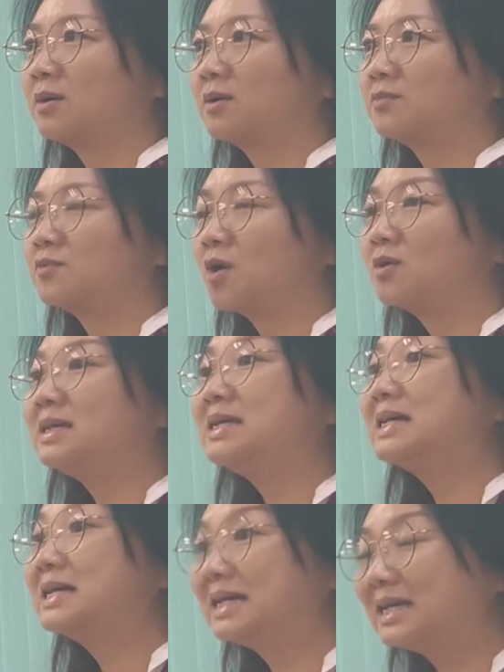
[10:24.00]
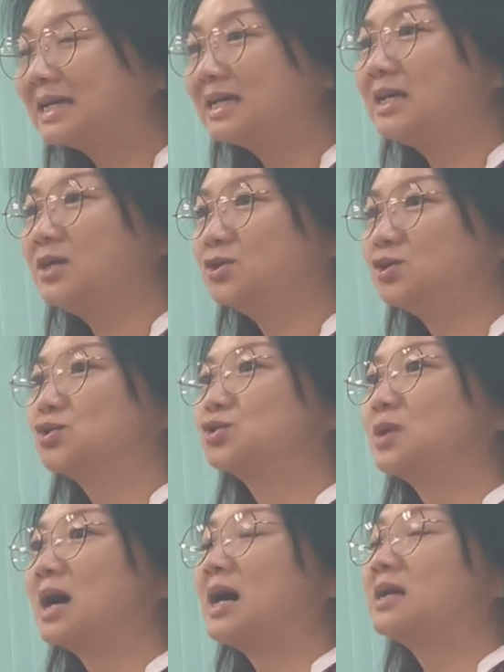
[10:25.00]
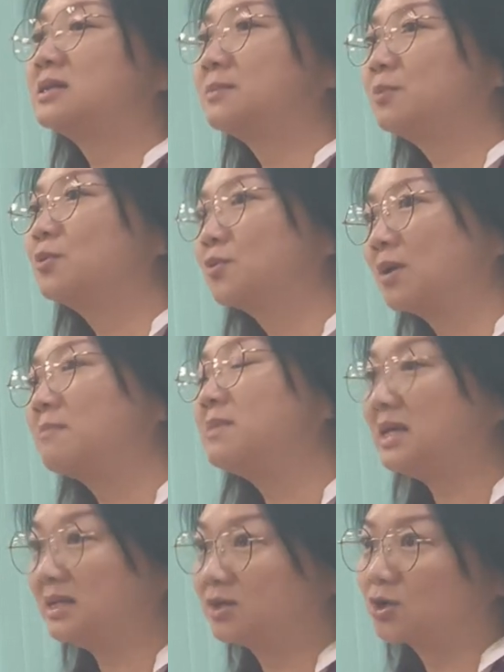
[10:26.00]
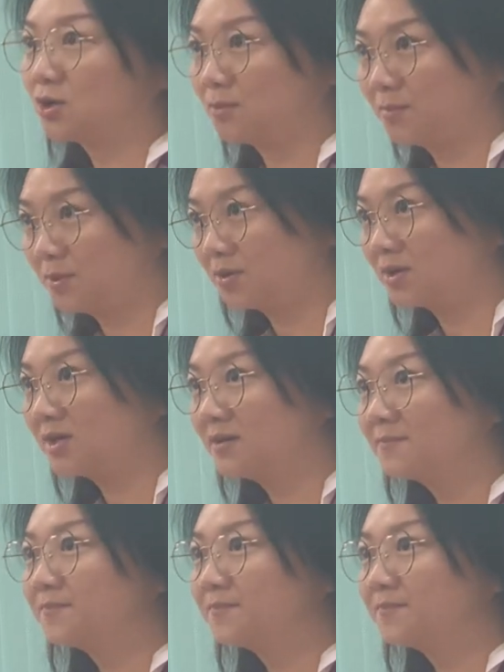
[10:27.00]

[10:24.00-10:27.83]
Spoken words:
wrongly click into other program in the computer.